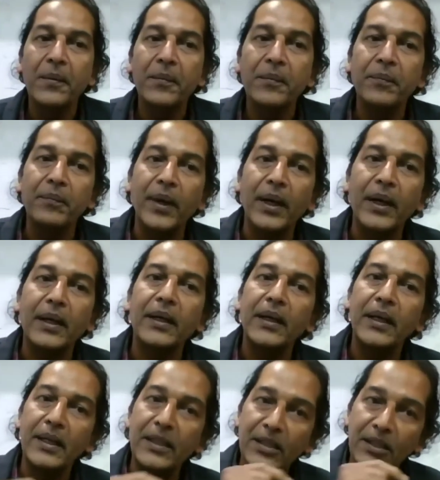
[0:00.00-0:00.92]
But
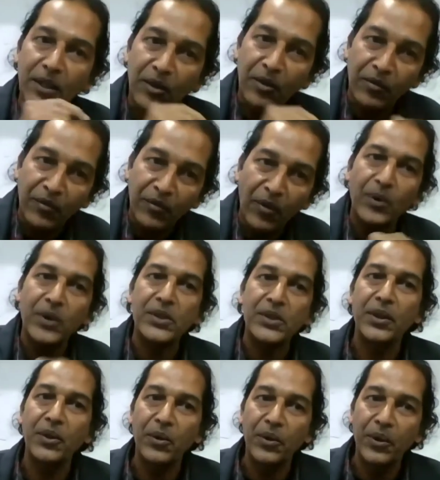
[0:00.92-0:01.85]
instead of
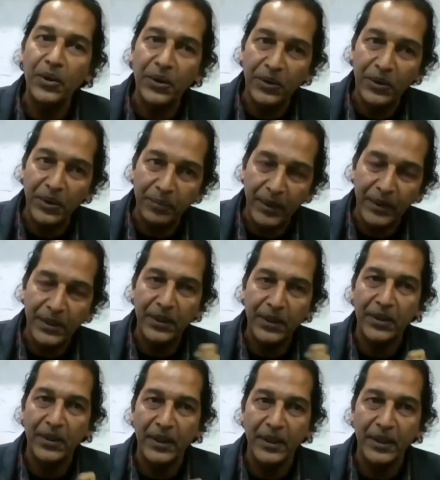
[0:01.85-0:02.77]
focusing only on the
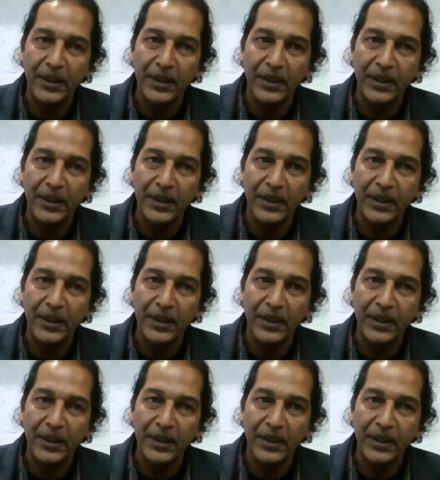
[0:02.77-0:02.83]
particular